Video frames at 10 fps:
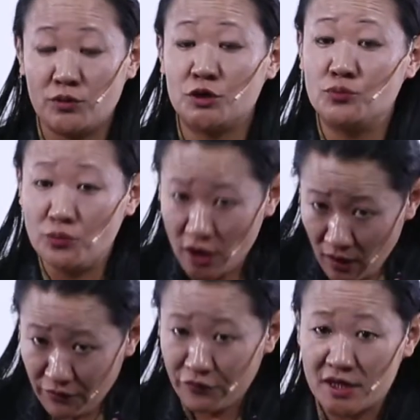which we
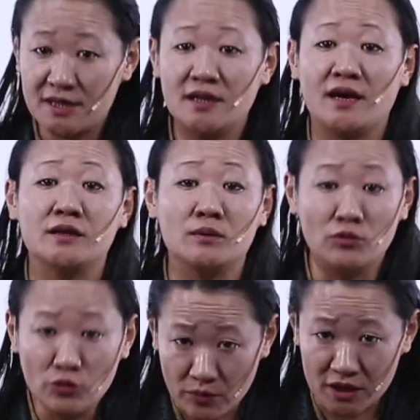are facing at the
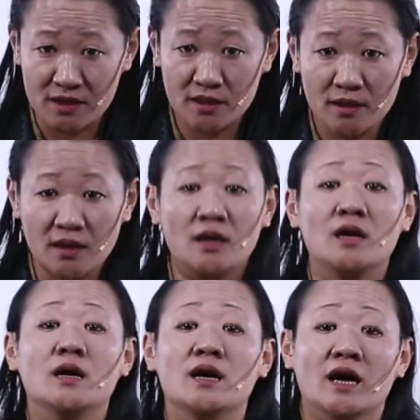moment,
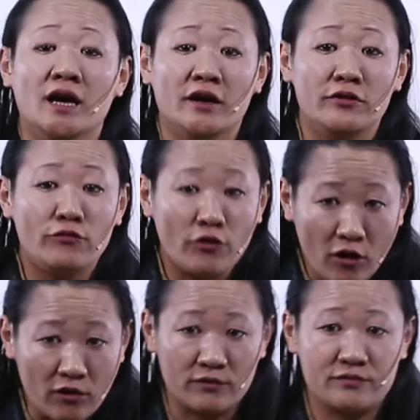
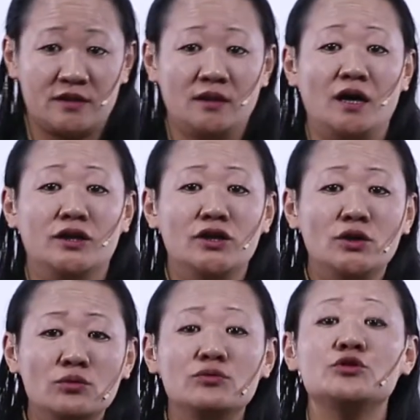involves a
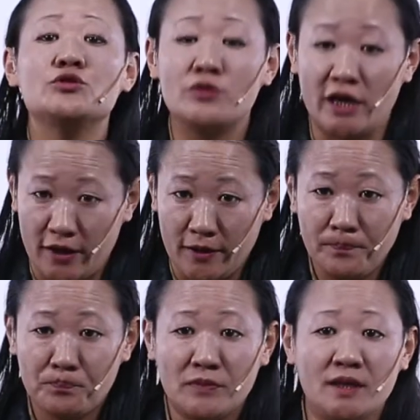new strain
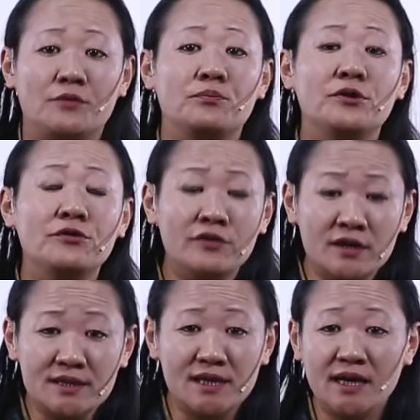that
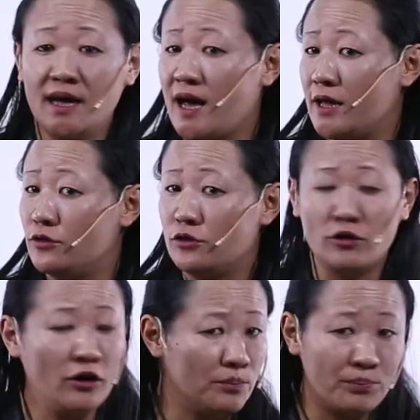previously had
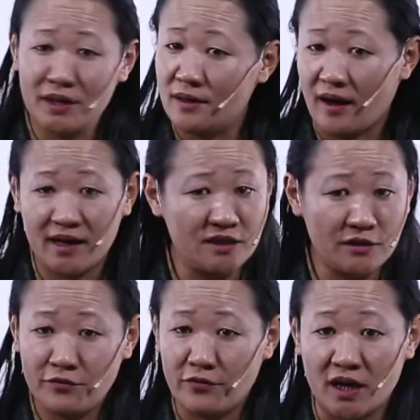not been
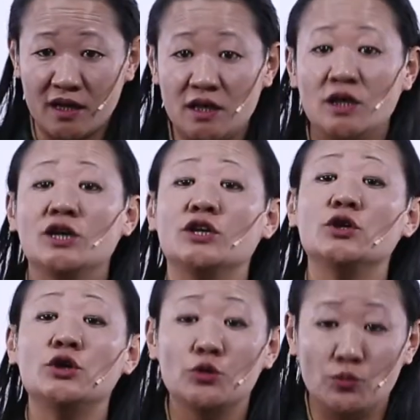identified in
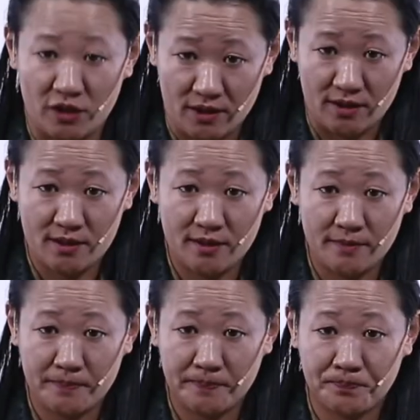humans.
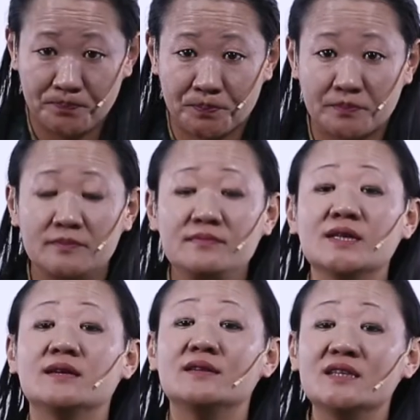
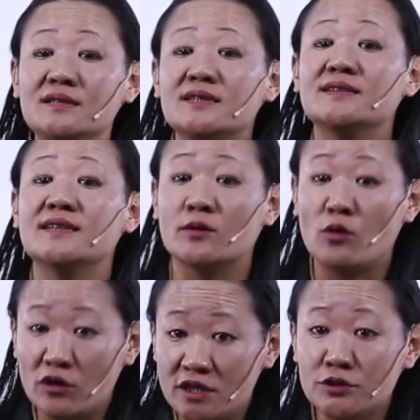This is
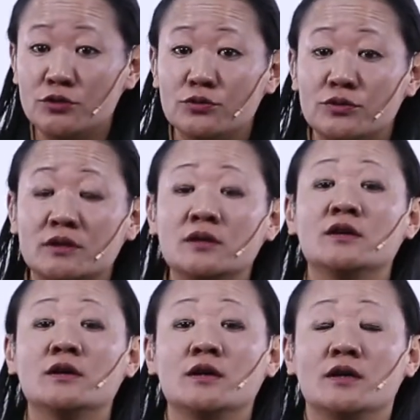according to the
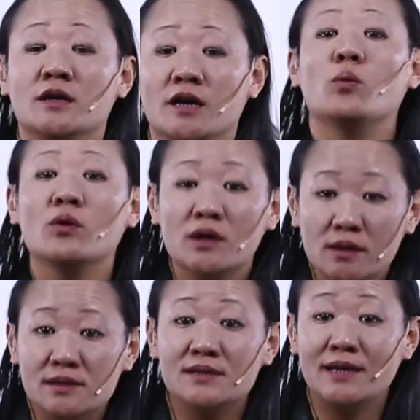
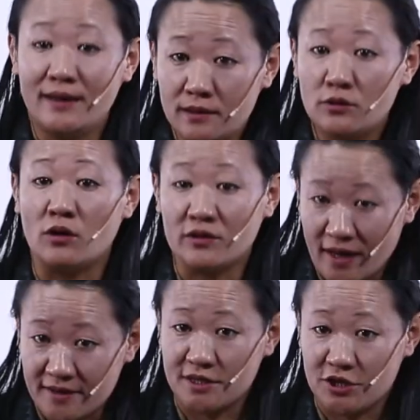World Health
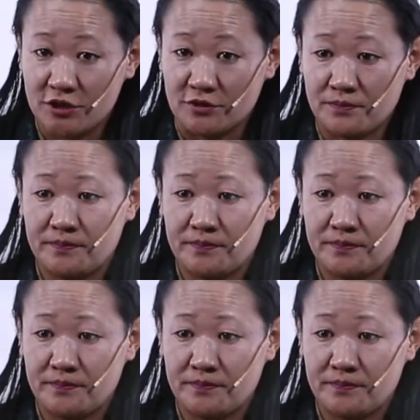Organization.